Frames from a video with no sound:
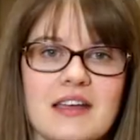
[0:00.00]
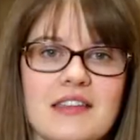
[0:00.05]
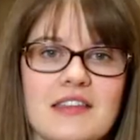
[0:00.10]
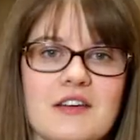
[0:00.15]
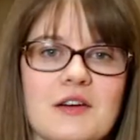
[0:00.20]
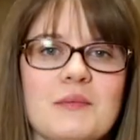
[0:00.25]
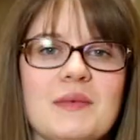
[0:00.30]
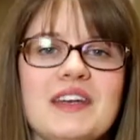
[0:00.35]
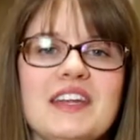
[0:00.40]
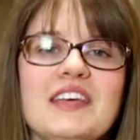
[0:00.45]
There
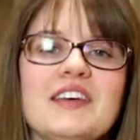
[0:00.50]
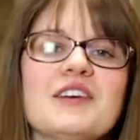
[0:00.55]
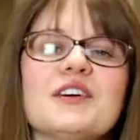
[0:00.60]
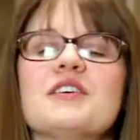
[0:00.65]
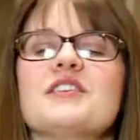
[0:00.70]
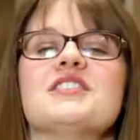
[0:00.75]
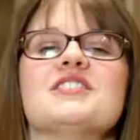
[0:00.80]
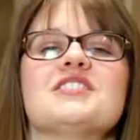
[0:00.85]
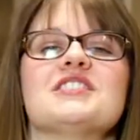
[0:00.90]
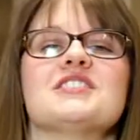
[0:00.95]
are many
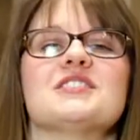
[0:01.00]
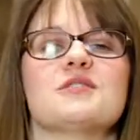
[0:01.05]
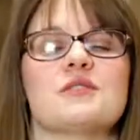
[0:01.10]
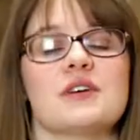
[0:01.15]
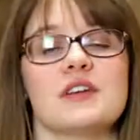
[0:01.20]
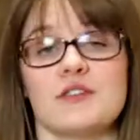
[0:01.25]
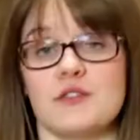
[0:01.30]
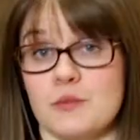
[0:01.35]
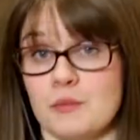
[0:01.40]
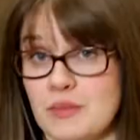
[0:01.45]
encouraging
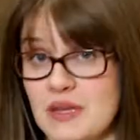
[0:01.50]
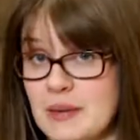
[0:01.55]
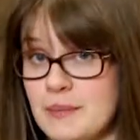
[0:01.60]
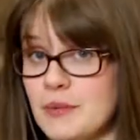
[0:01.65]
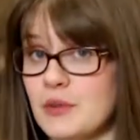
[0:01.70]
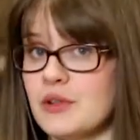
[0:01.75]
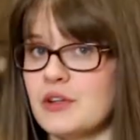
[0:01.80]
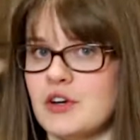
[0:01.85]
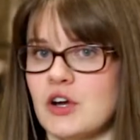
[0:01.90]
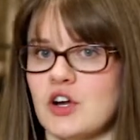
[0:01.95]
stories from
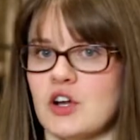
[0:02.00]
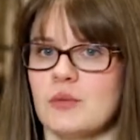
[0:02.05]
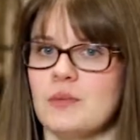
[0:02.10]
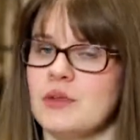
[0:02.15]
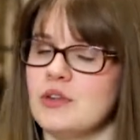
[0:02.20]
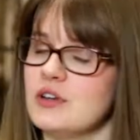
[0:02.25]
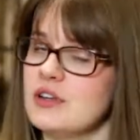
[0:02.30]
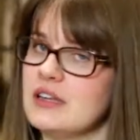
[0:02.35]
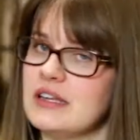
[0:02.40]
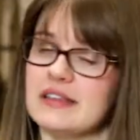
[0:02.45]
people in our
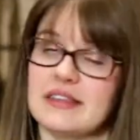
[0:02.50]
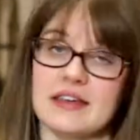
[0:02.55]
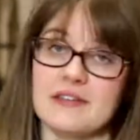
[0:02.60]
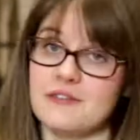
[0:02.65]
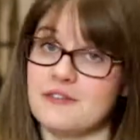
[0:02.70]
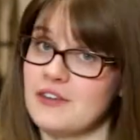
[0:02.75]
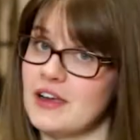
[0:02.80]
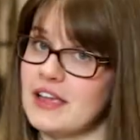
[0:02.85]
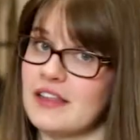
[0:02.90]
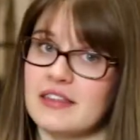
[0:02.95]
community that
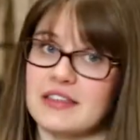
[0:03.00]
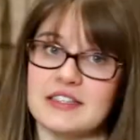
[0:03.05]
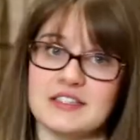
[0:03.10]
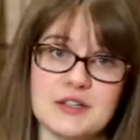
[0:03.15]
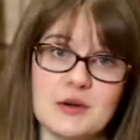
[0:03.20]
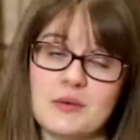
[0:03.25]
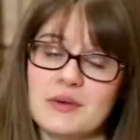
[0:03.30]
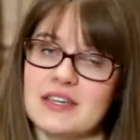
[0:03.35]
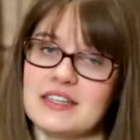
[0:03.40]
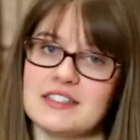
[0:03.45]
frankly
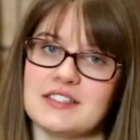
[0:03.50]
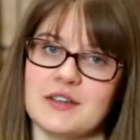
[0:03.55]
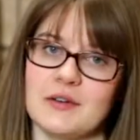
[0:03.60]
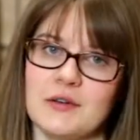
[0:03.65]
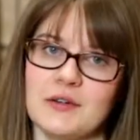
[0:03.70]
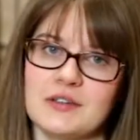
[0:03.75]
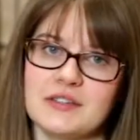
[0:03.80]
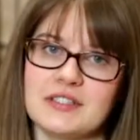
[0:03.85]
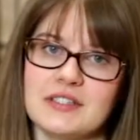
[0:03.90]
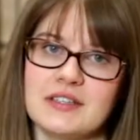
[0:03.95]
don't get
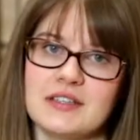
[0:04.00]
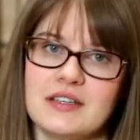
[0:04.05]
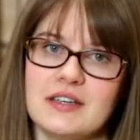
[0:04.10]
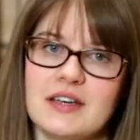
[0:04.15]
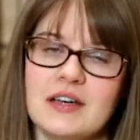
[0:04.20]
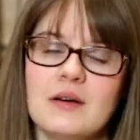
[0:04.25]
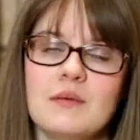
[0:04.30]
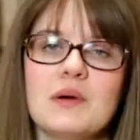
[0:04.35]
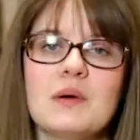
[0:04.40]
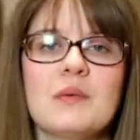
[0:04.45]
told.
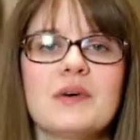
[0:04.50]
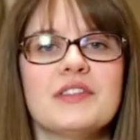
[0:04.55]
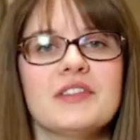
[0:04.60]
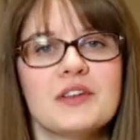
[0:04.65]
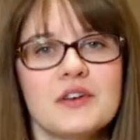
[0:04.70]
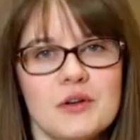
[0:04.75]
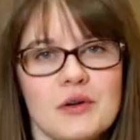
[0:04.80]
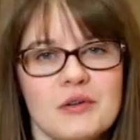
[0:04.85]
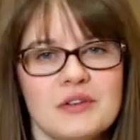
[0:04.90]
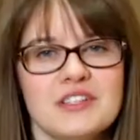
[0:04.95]
We want The
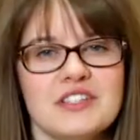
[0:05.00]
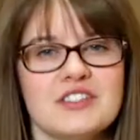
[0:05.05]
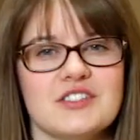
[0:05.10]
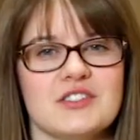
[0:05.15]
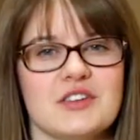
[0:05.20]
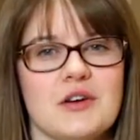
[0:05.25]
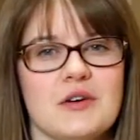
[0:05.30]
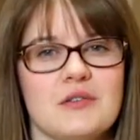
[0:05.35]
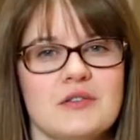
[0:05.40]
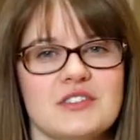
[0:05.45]
Goldie
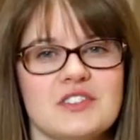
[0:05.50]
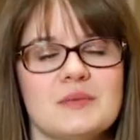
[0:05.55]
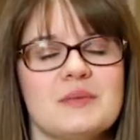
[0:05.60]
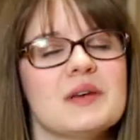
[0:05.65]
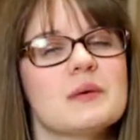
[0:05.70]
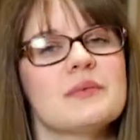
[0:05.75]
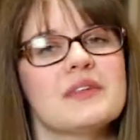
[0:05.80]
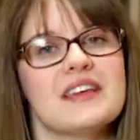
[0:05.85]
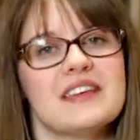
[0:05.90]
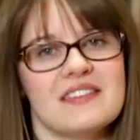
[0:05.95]
Show to be a
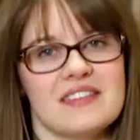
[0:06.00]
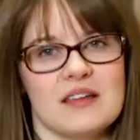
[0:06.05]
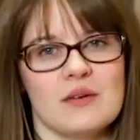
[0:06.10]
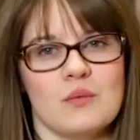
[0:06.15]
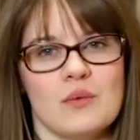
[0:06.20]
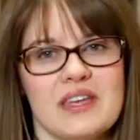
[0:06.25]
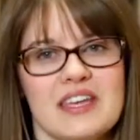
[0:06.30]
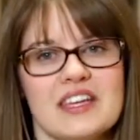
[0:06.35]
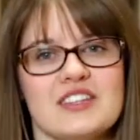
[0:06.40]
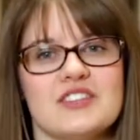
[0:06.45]
place that
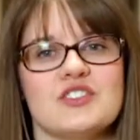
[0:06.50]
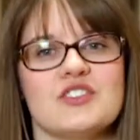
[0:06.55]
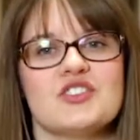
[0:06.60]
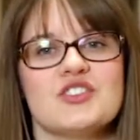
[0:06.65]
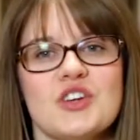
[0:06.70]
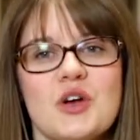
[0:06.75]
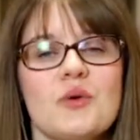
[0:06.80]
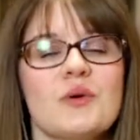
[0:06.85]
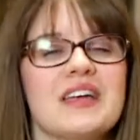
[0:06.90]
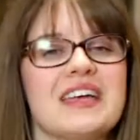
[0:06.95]
we can
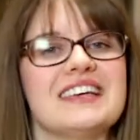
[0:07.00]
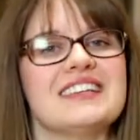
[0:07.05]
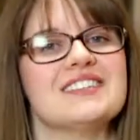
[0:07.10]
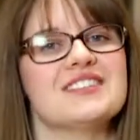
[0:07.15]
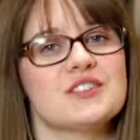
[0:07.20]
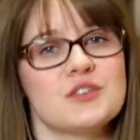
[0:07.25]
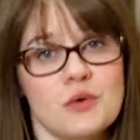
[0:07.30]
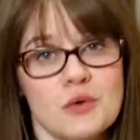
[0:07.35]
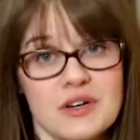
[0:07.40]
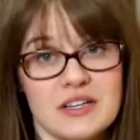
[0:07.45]
showcase
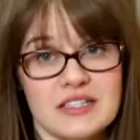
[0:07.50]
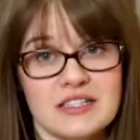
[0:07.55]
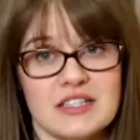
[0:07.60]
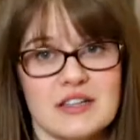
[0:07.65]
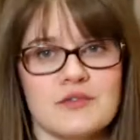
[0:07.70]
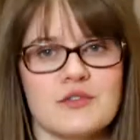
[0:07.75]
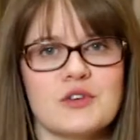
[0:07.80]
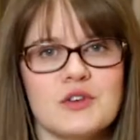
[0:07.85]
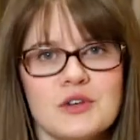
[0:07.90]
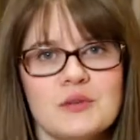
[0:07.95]
stories
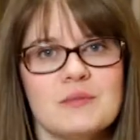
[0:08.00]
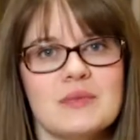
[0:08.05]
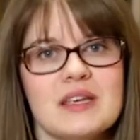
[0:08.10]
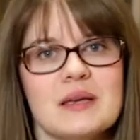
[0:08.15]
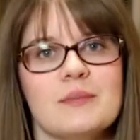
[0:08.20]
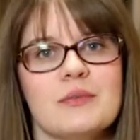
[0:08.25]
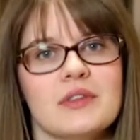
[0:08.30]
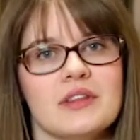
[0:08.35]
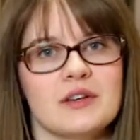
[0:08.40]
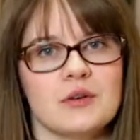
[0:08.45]
of good
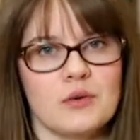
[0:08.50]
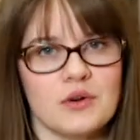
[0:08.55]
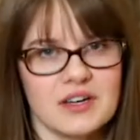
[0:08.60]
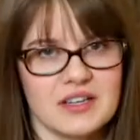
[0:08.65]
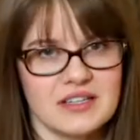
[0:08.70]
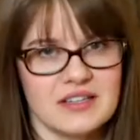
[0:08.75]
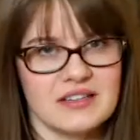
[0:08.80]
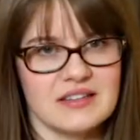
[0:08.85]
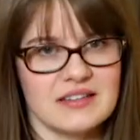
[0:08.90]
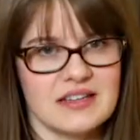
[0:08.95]
people and
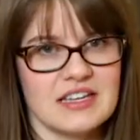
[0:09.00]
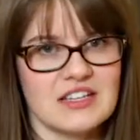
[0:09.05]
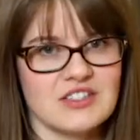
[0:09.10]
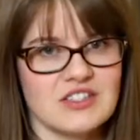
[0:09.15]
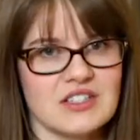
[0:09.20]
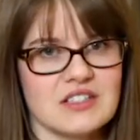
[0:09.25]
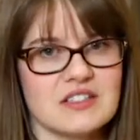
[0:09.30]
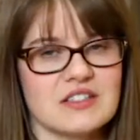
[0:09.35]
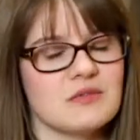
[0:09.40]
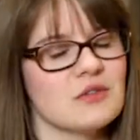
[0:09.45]

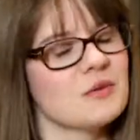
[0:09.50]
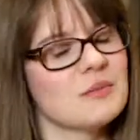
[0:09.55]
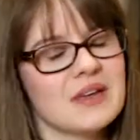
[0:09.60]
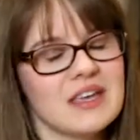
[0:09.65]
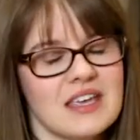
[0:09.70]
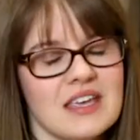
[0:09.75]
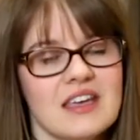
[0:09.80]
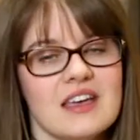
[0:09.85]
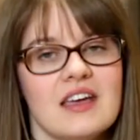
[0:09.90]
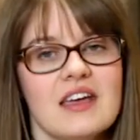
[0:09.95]
organizations who are
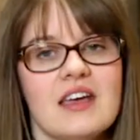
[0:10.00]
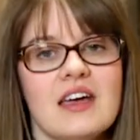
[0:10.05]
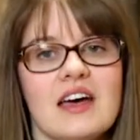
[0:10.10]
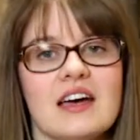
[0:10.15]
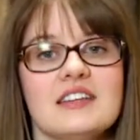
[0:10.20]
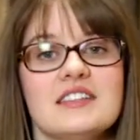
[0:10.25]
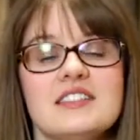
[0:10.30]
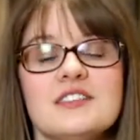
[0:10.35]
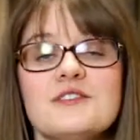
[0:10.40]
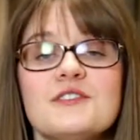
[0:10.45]
making a
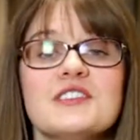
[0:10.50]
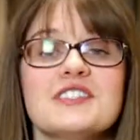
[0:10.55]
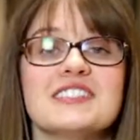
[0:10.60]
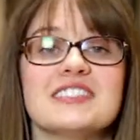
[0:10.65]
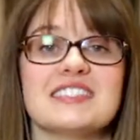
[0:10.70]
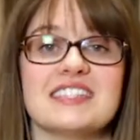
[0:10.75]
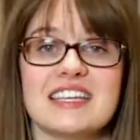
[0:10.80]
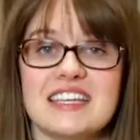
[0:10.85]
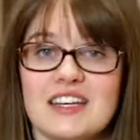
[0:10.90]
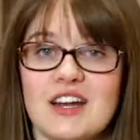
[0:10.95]
difference
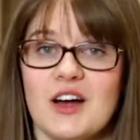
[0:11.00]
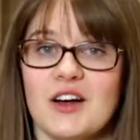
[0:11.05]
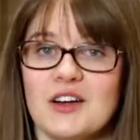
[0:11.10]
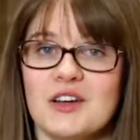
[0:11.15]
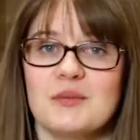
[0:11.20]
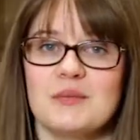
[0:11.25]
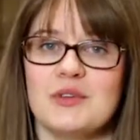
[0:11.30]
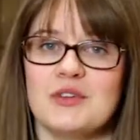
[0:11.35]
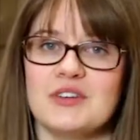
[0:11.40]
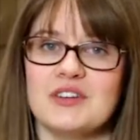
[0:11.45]
in our
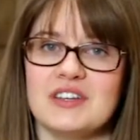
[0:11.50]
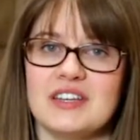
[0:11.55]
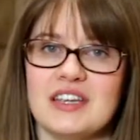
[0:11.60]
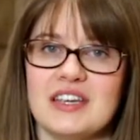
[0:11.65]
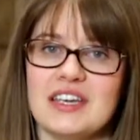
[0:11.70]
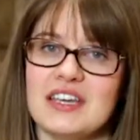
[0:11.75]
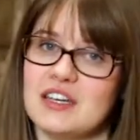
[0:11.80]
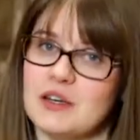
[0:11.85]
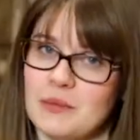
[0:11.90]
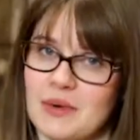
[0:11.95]
community
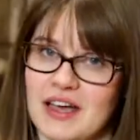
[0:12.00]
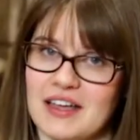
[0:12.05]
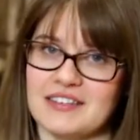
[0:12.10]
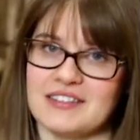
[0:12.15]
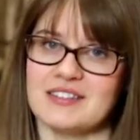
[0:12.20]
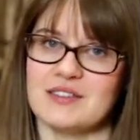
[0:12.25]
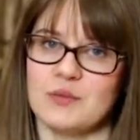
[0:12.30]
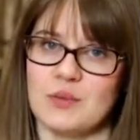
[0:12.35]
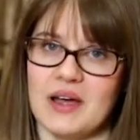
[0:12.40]
in a positive